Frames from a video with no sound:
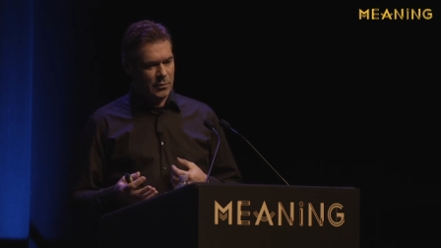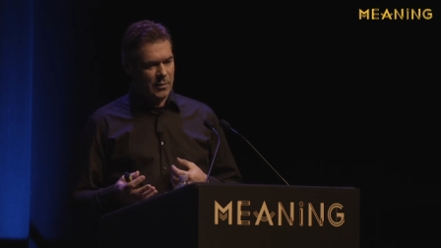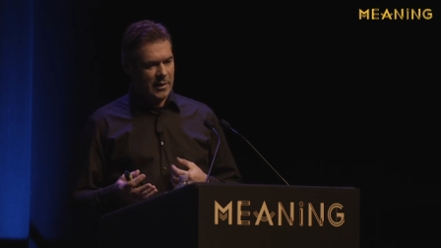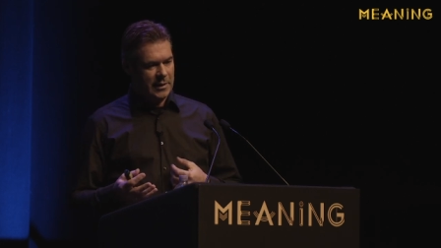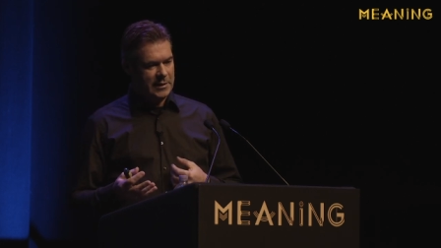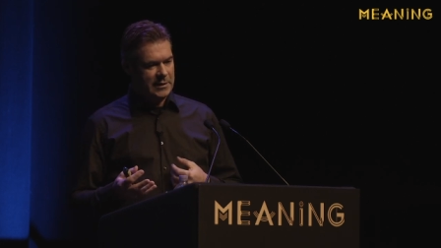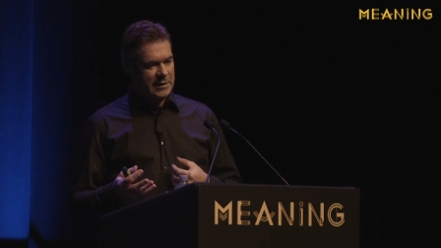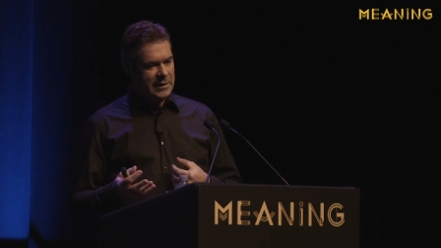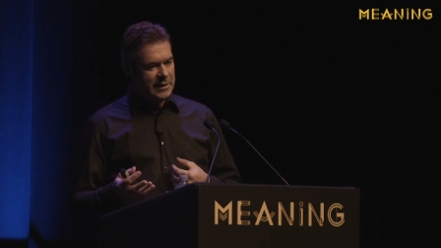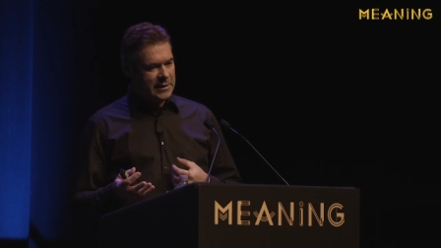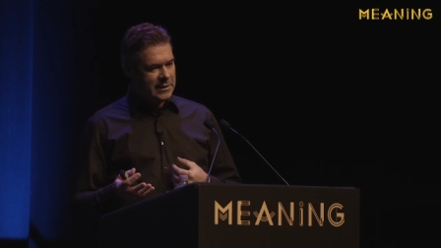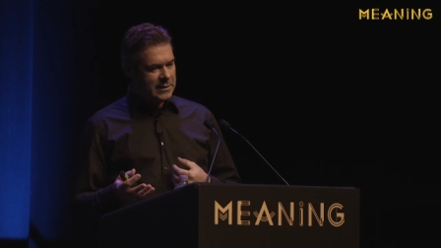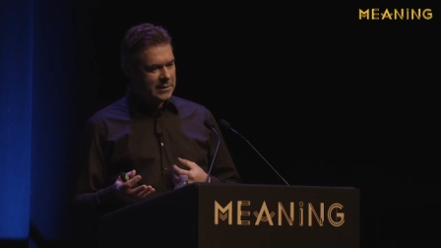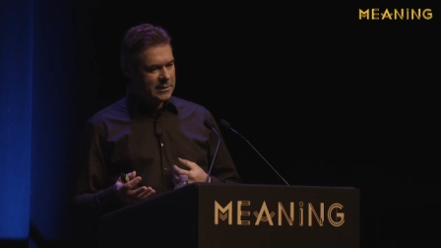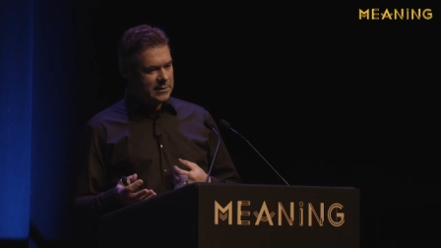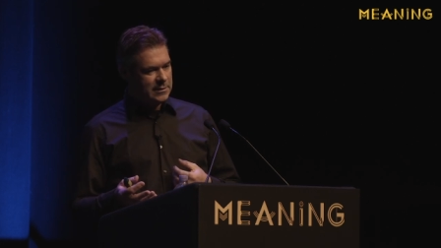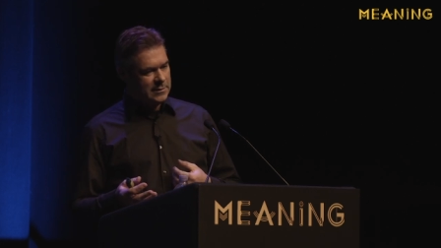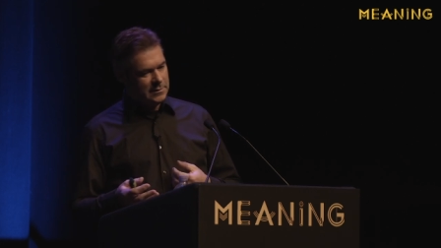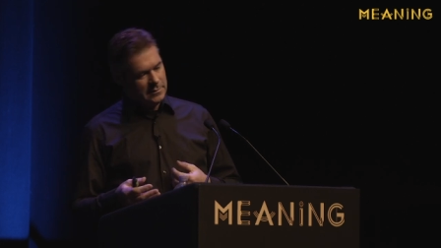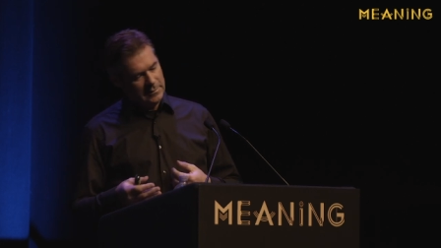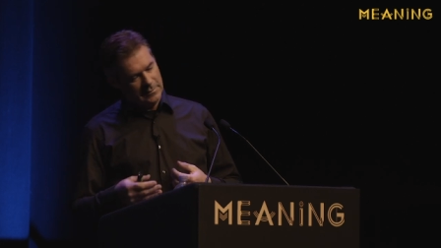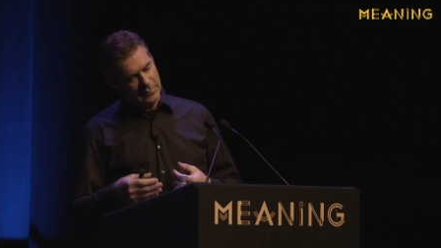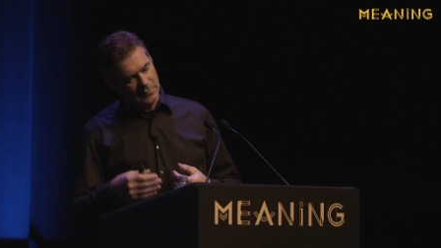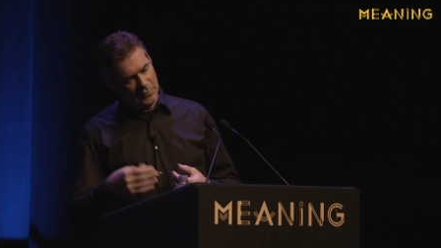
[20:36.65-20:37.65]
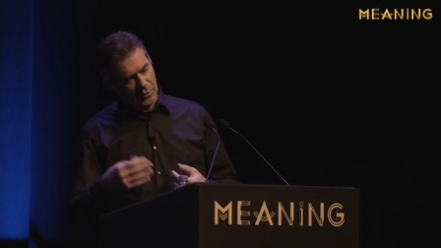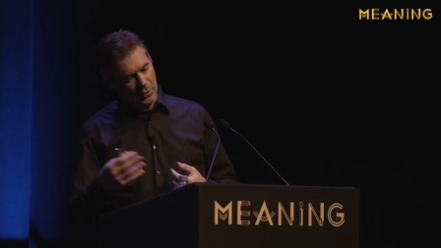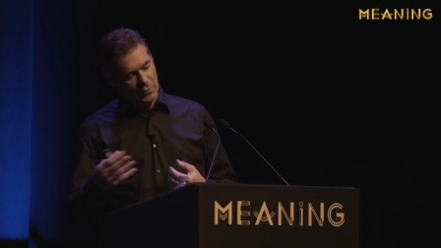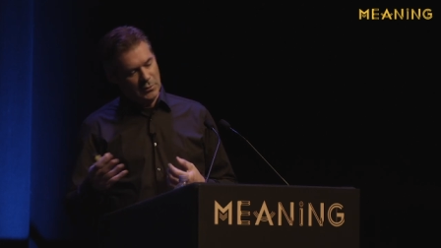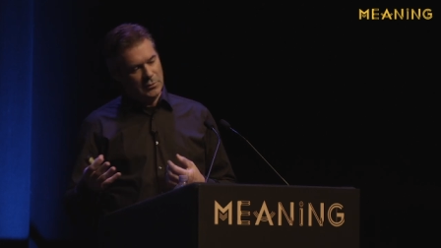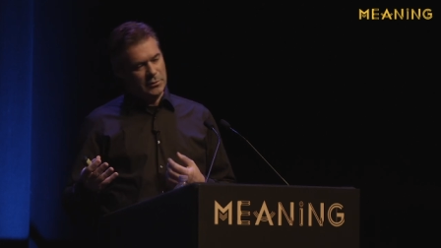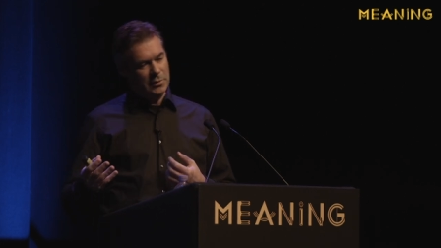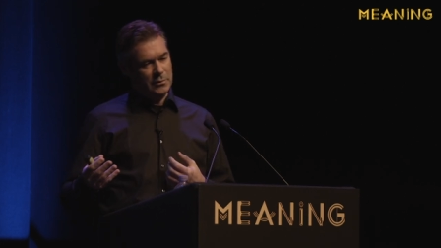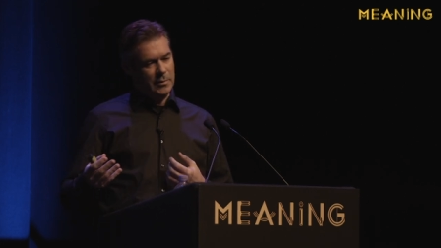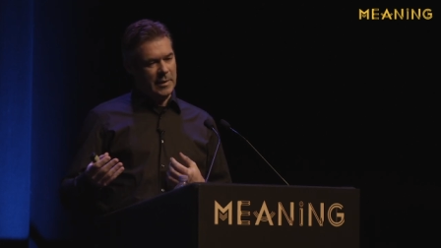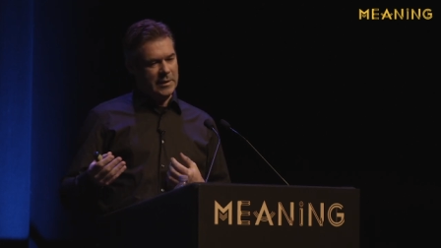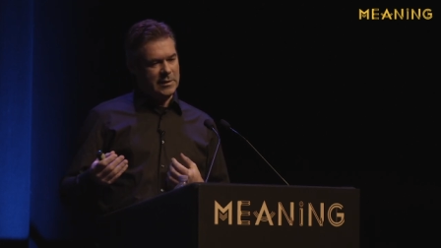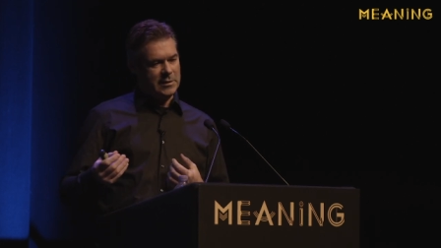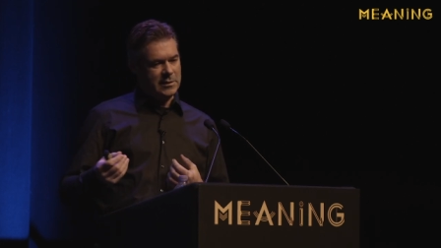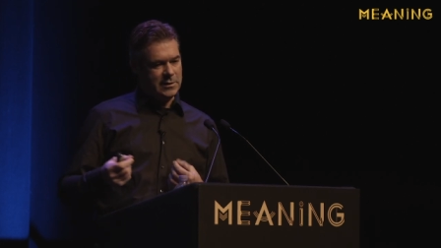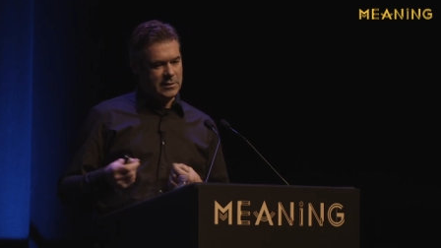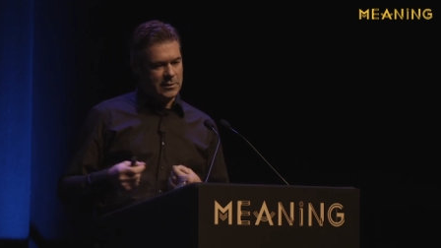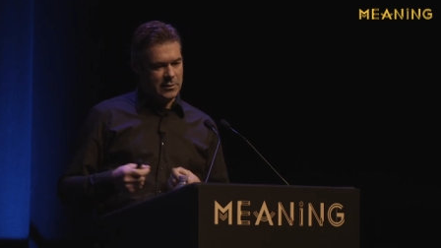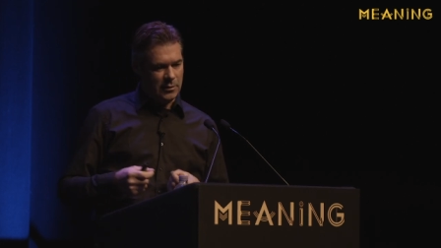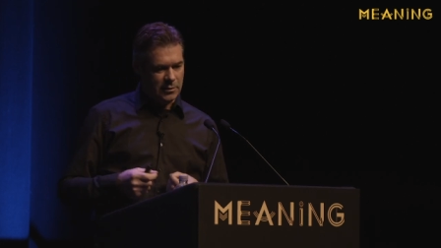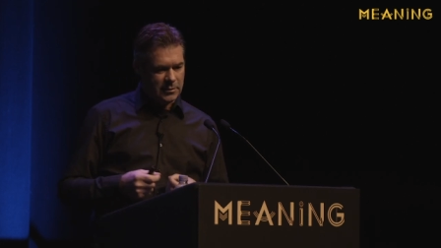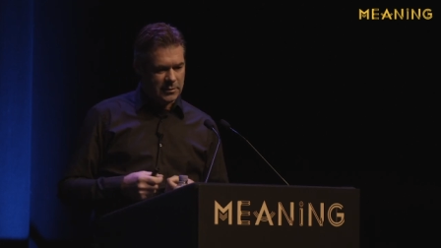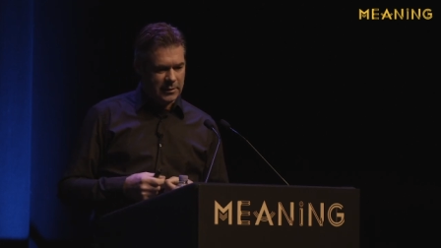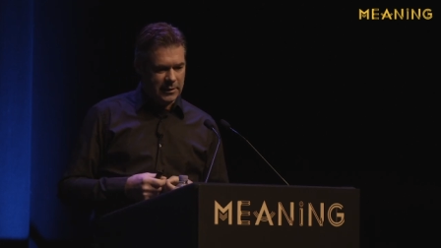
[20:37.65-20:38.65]
what needed, don't do what's
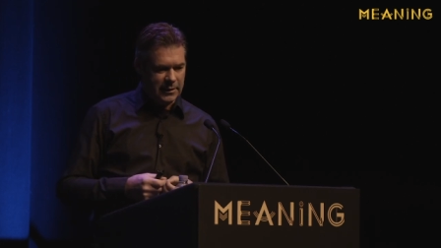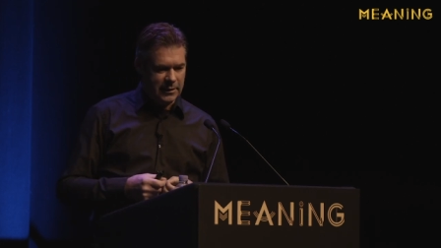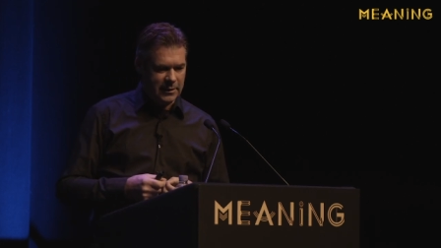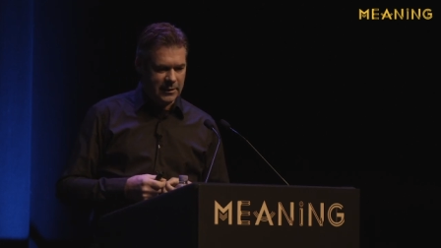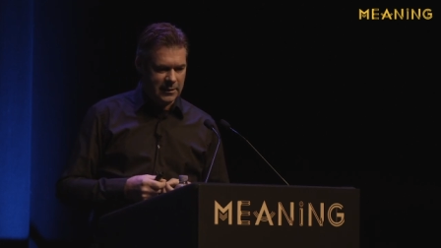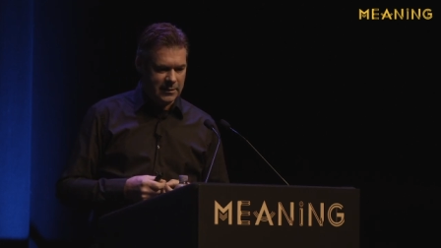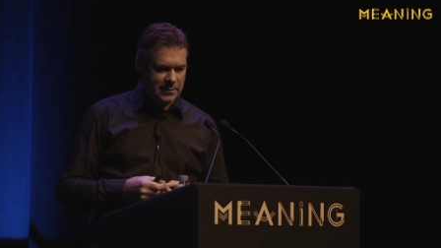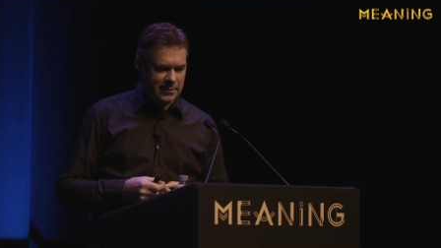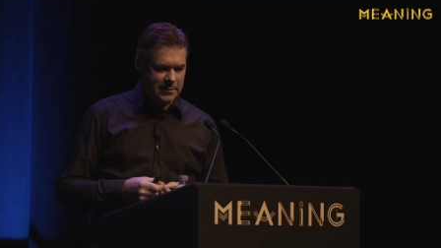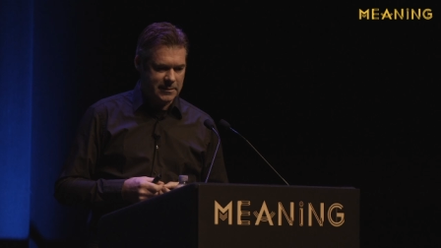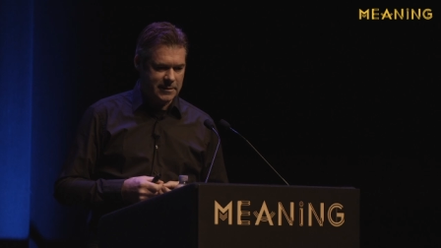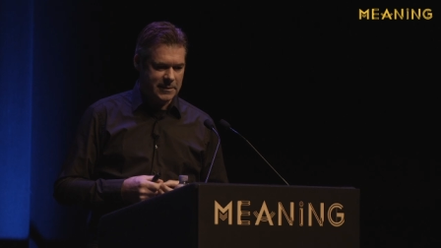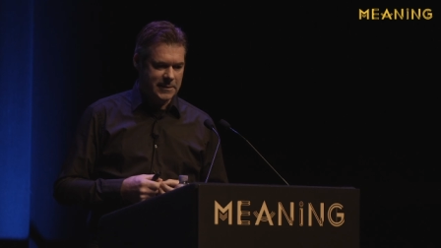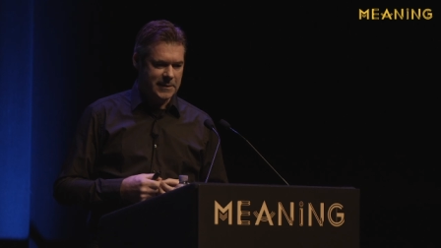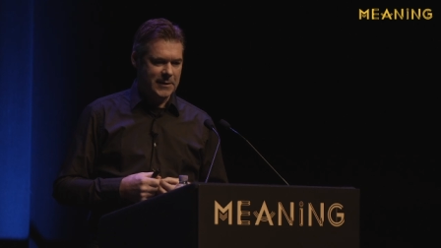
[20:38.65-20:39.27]
not needed.